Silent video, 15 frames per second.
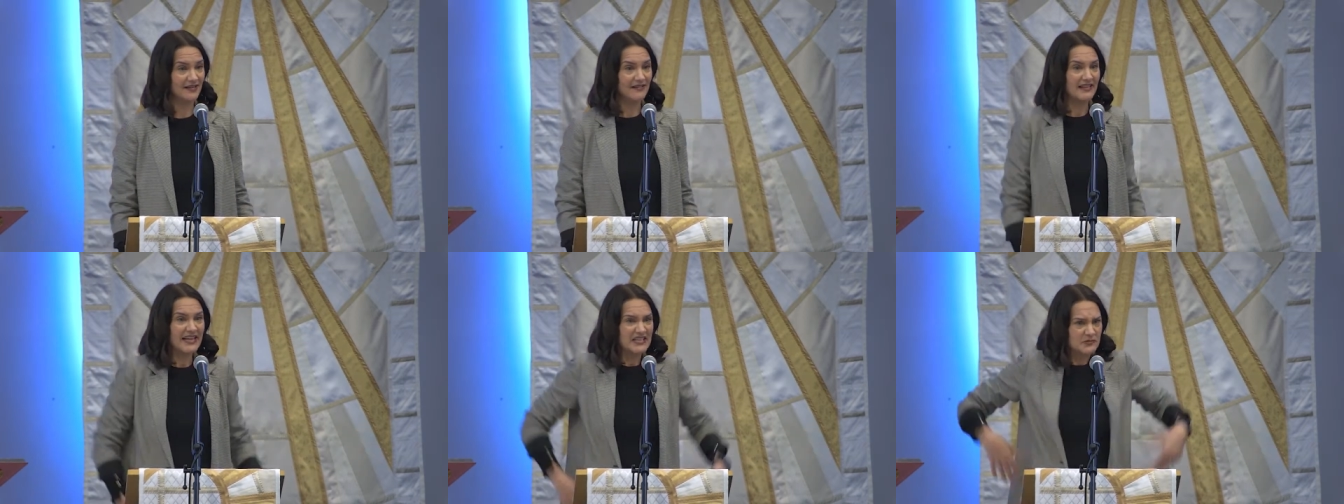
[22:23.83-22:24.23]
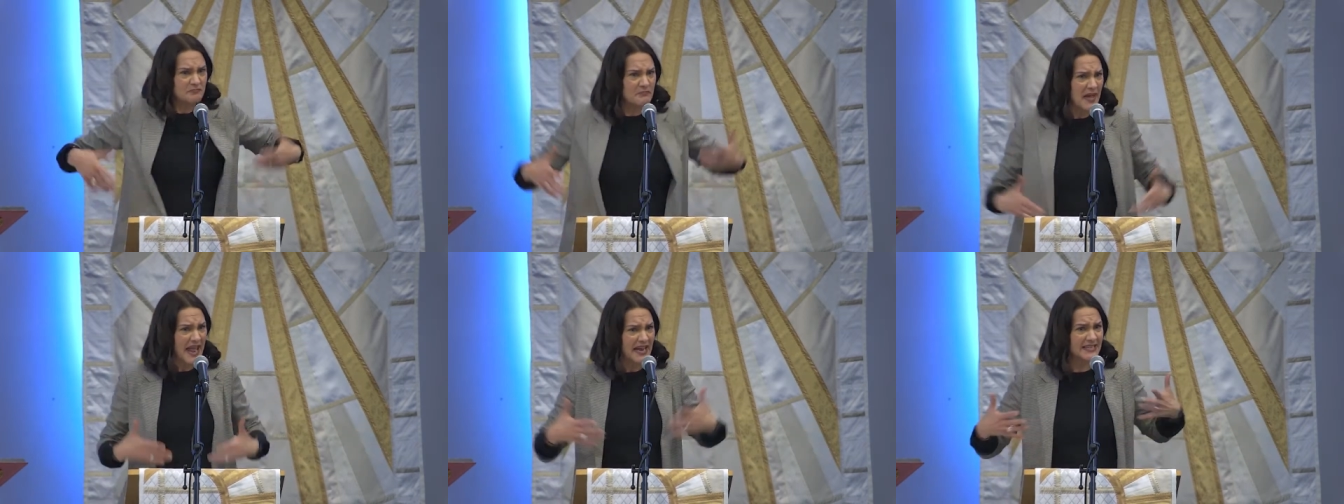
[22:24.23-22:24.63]
Like it's
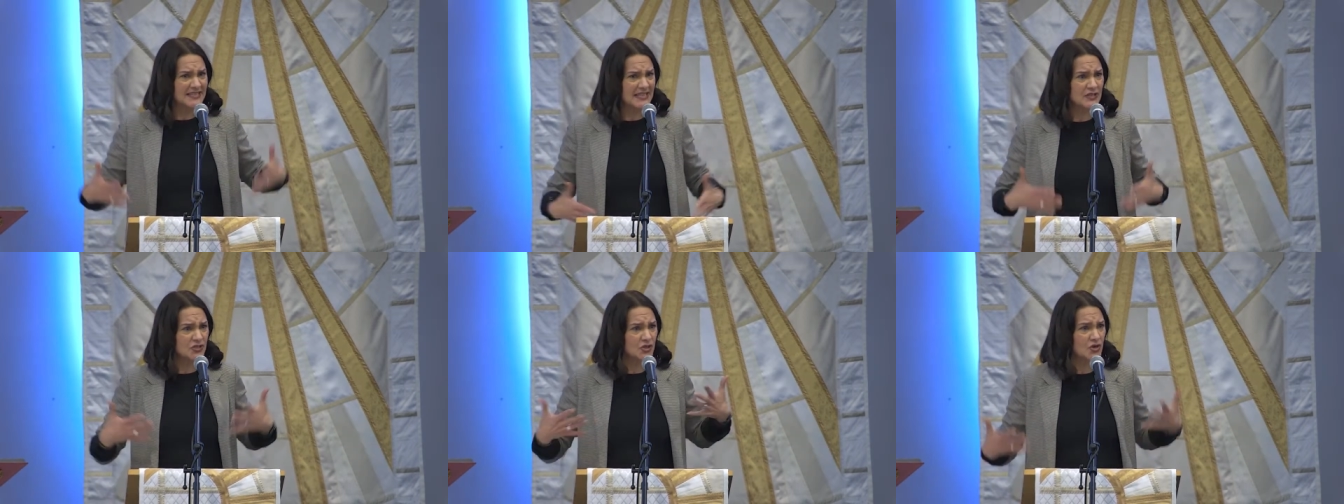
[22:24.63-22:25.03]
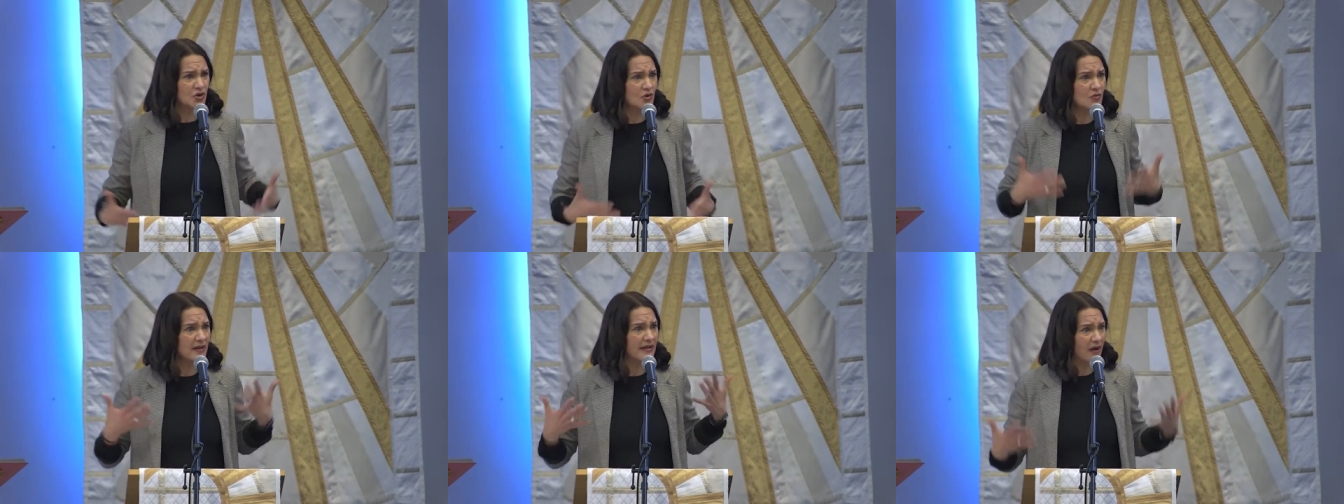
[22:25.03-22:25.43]
baked into
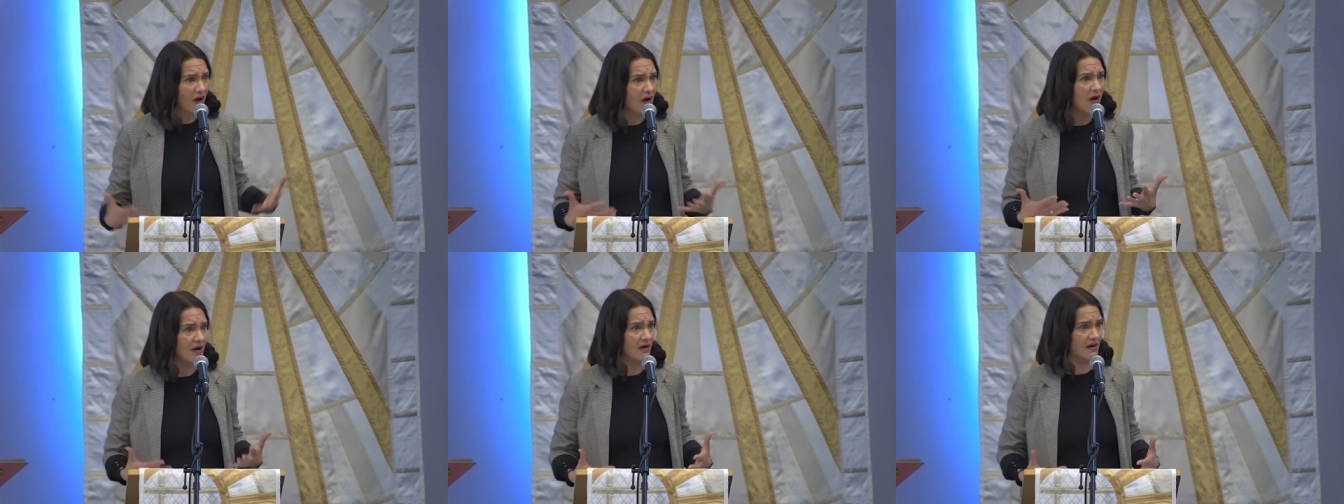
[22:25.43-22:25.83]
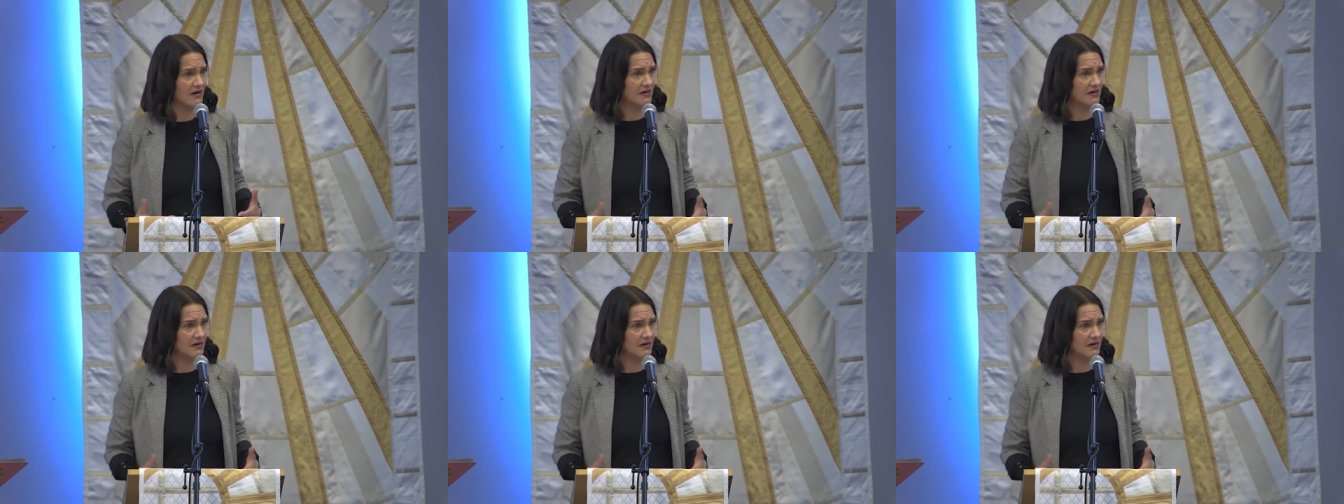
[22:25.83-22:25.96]
who we are.